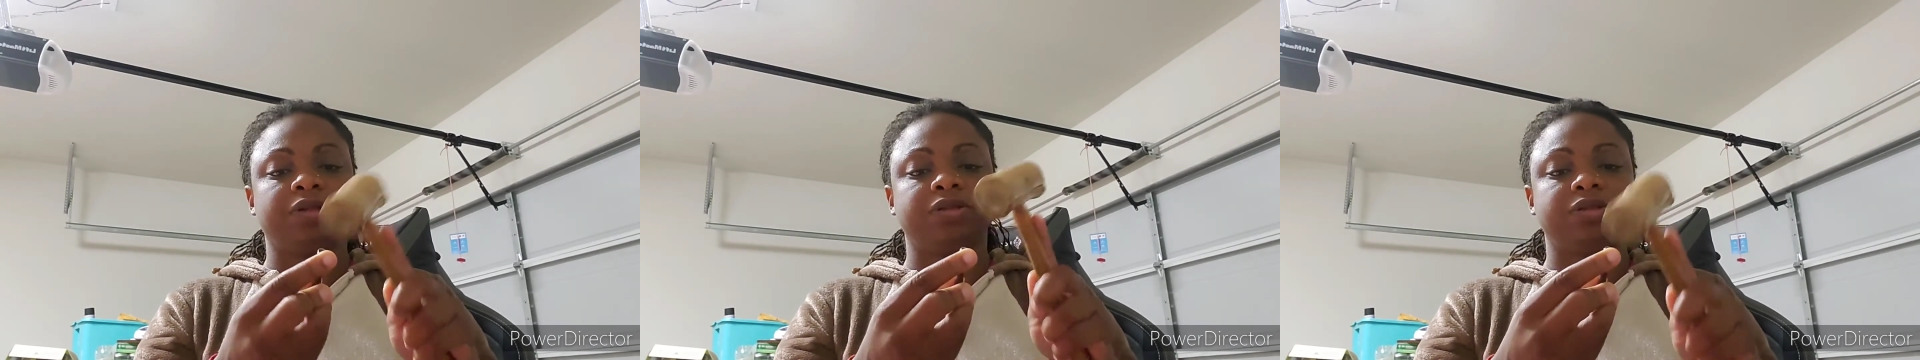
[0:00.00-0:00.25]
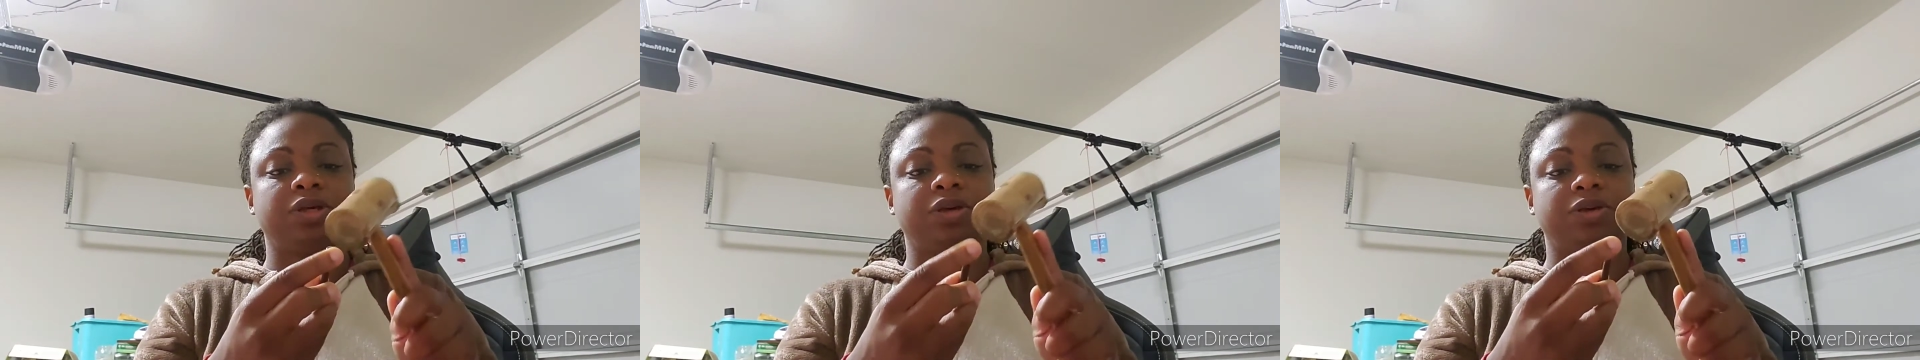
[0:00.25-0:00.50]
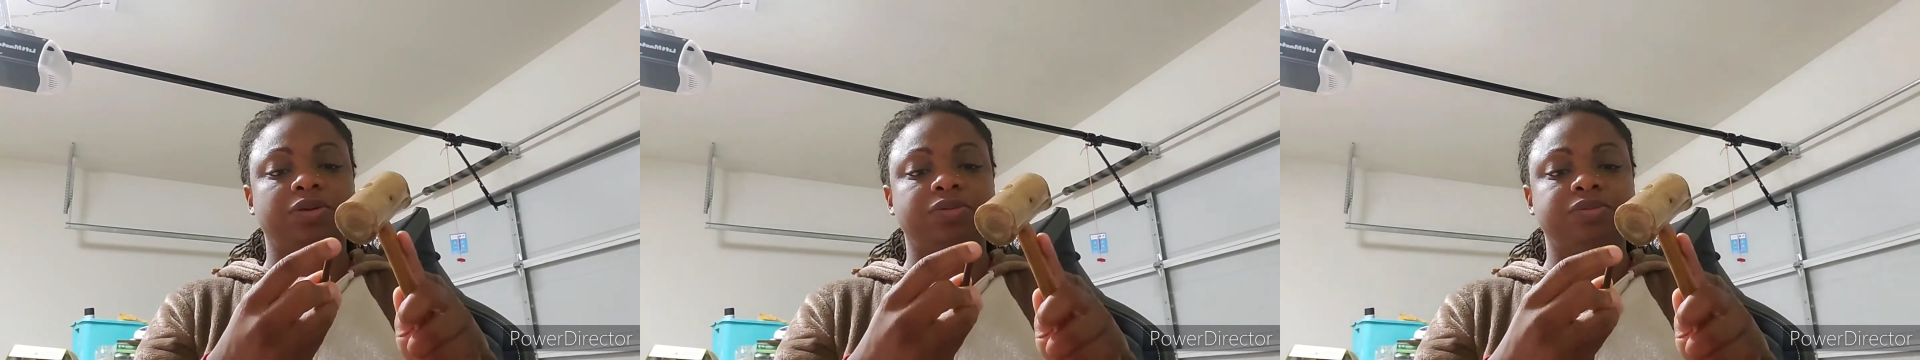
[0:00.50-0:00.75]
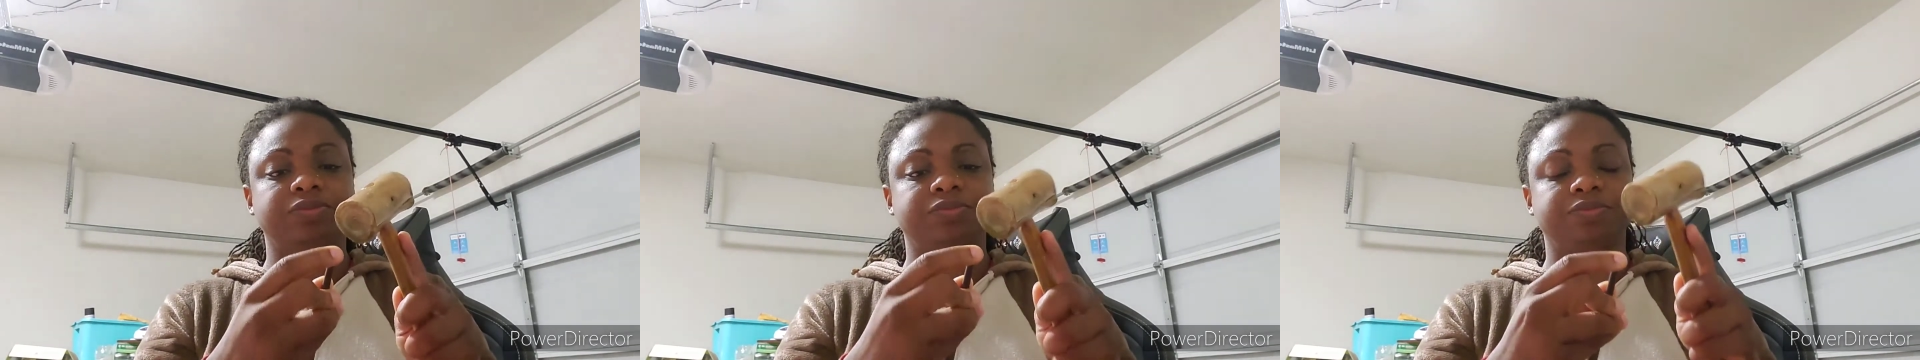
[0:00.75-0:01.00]

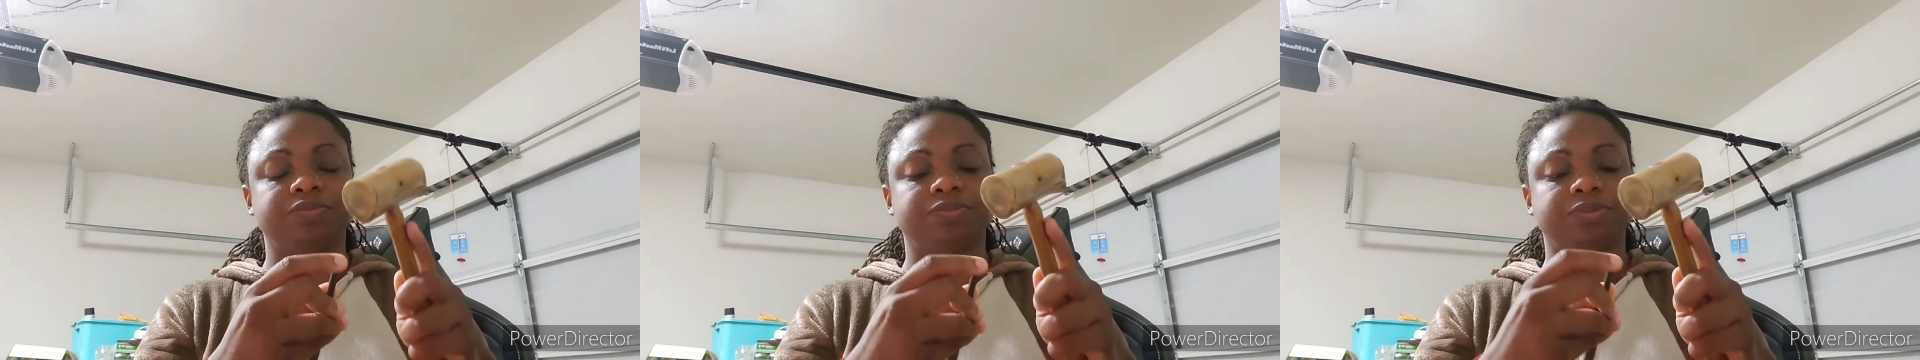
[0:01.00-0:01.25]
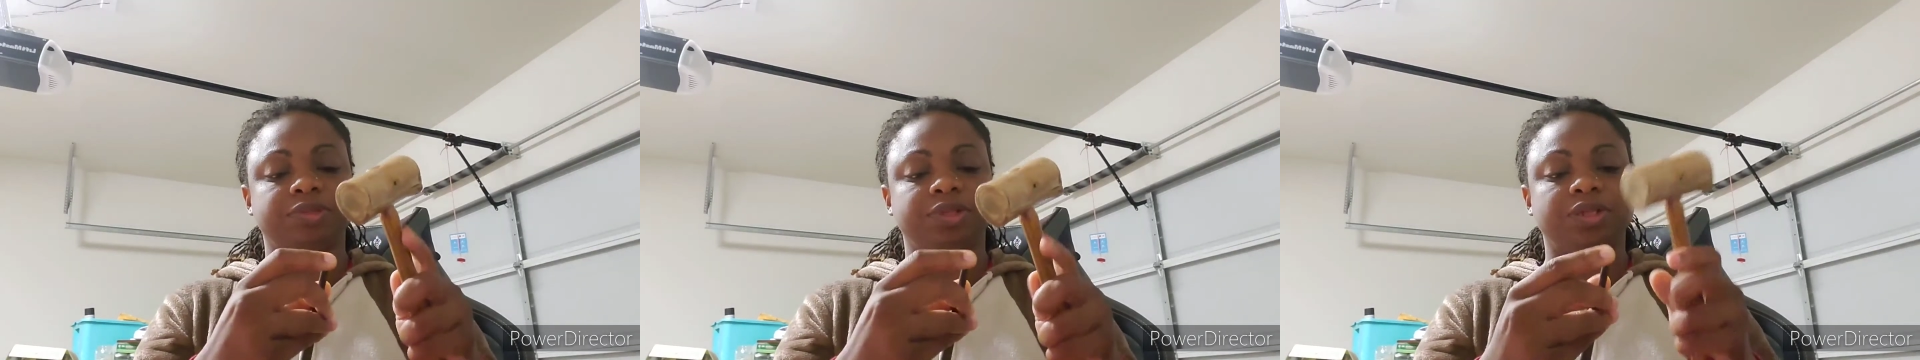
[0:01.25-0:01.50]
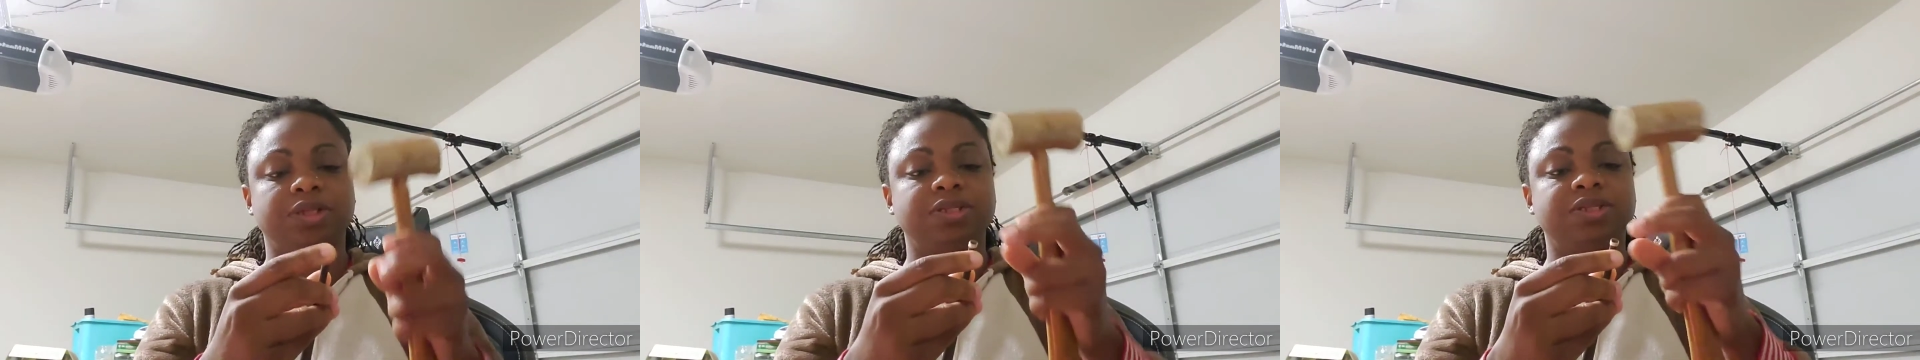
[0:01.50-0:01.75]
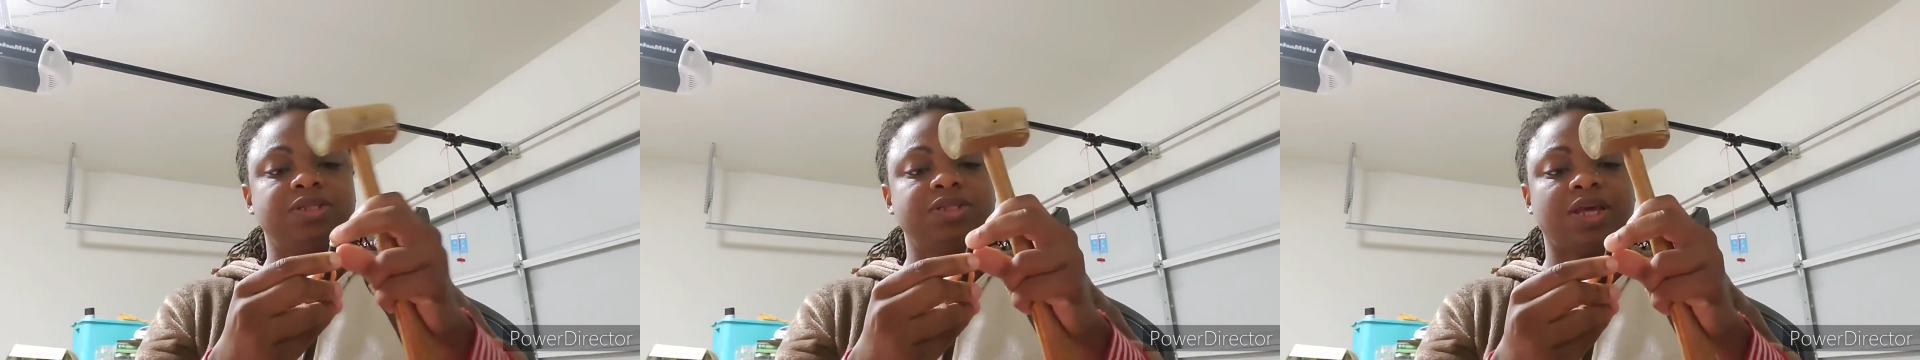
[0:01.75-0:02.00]
So
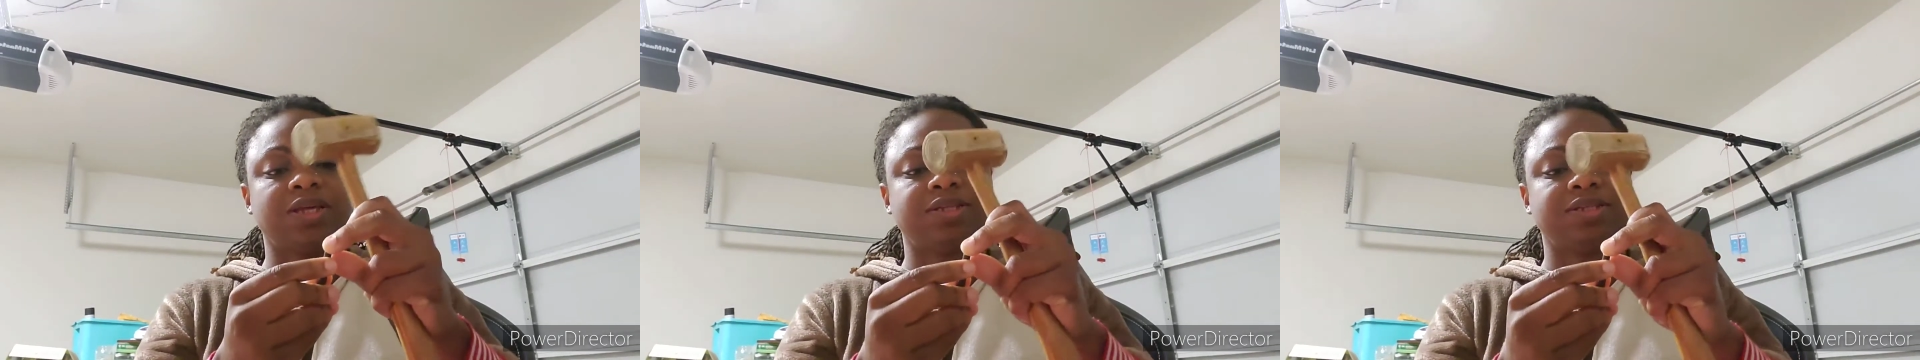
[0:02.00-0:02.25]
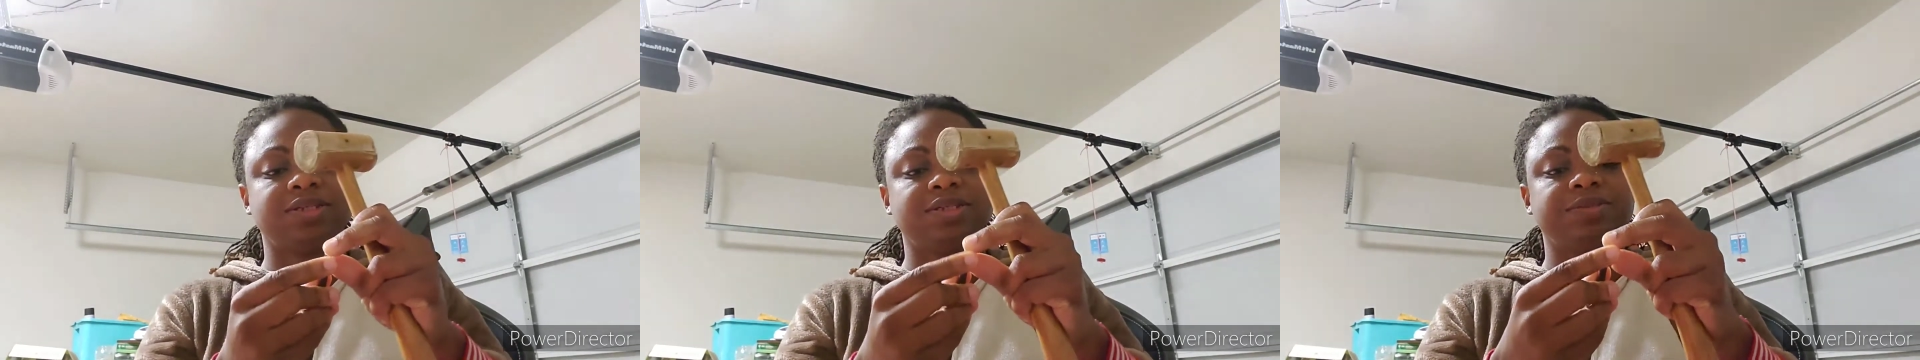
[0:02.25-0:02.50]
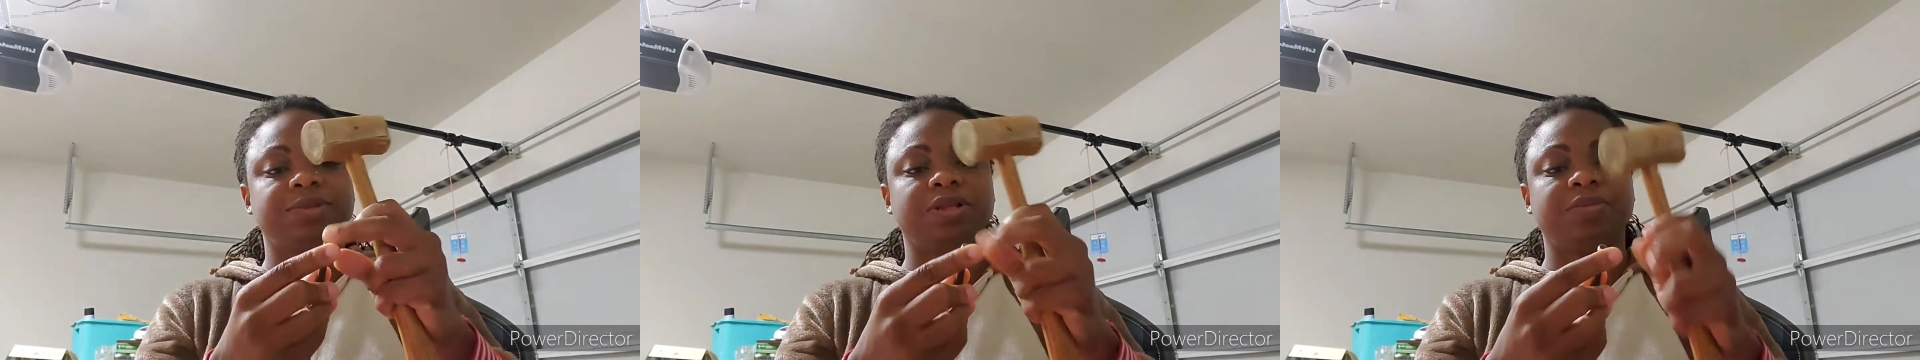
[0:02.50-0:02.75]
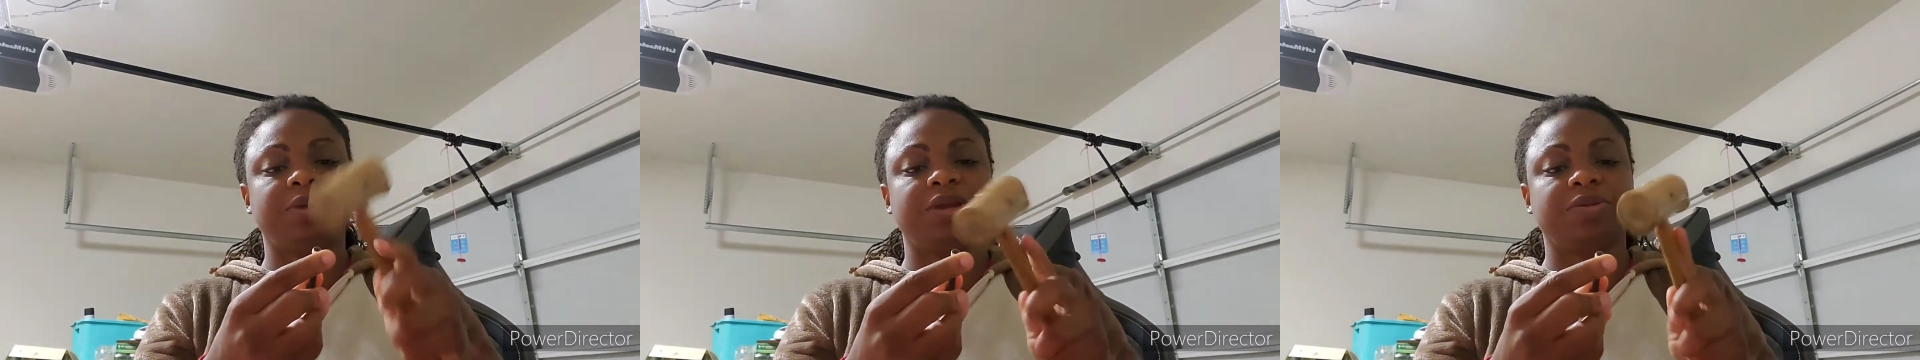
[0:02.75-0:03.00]
this is like six
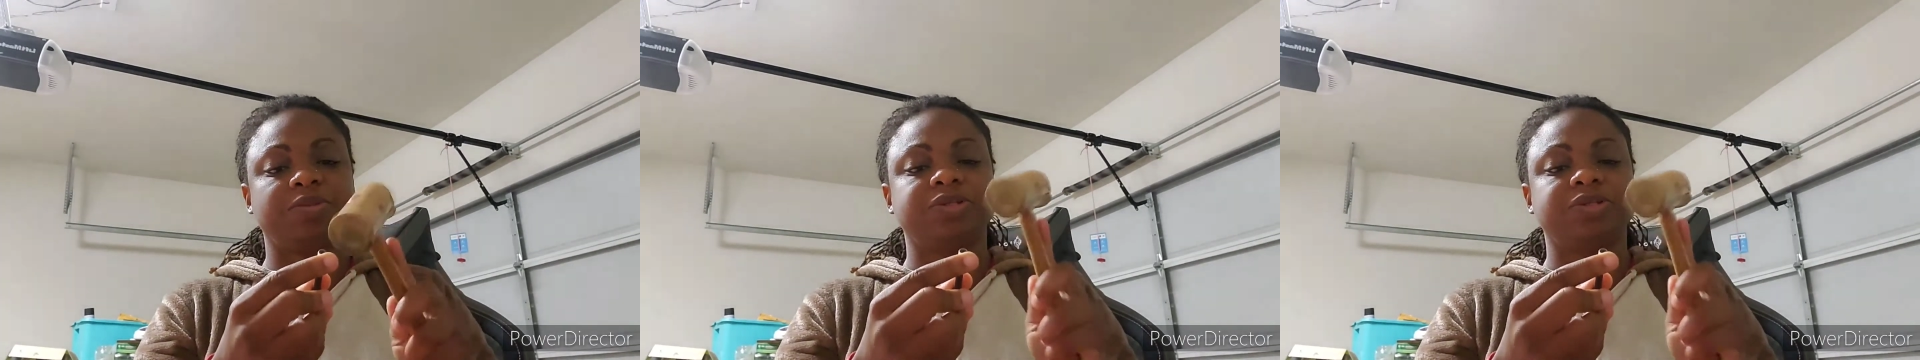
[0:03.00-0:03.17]
millimeter,